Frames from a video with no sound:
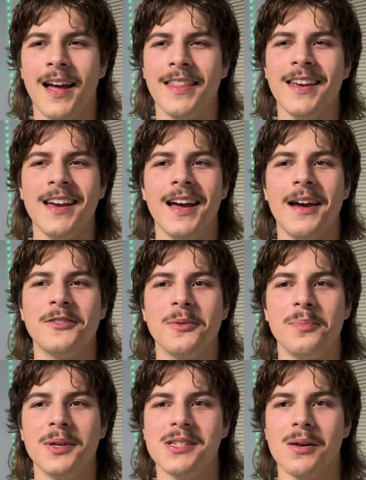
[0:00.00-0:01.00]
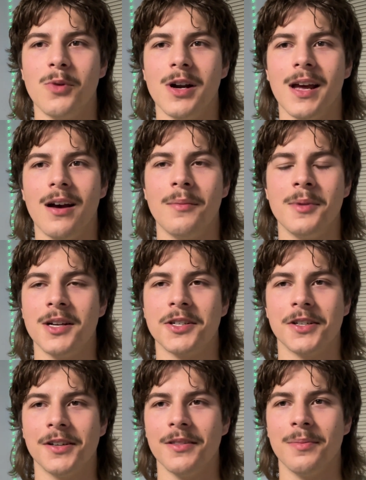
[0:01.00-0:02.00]
I think I have to be somewhere now. I'm not
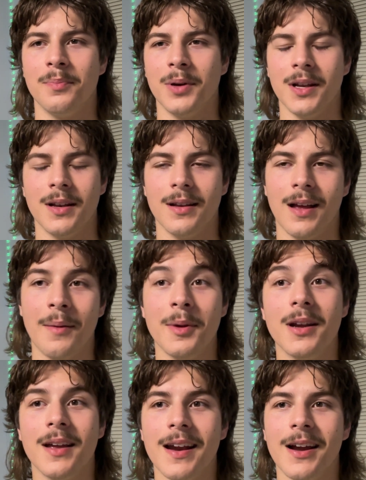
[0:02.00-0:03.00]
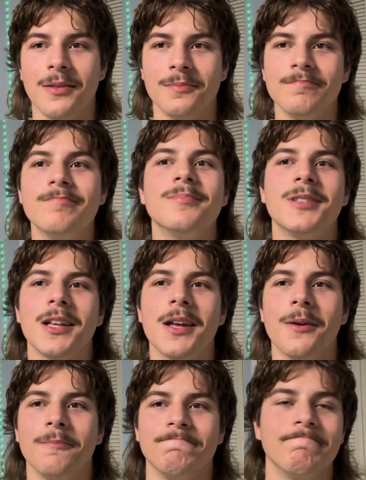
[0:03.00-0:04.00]
sure, but I'm gonna head out. See you later.